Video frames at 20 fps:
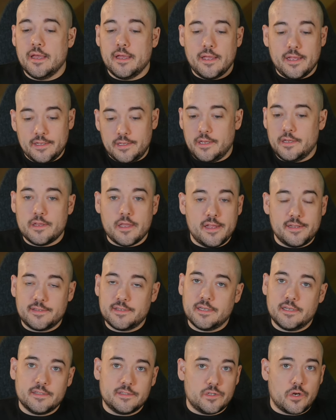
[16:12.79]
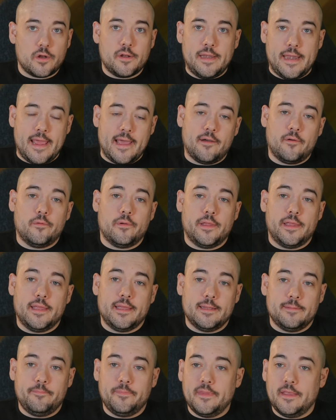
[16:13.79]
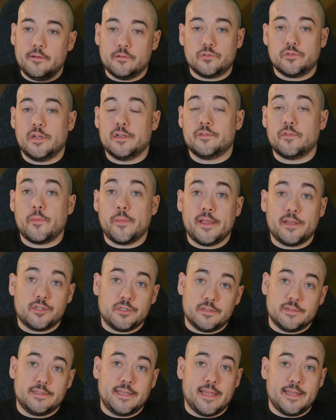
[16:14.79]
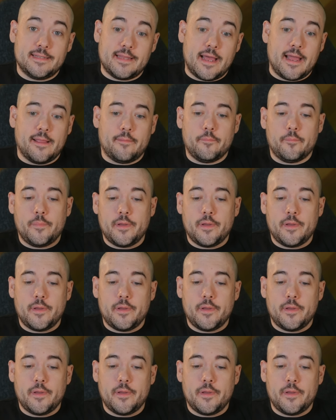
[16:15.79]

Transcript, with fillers: It, it, it's going to start now. And, you know, transformations take time.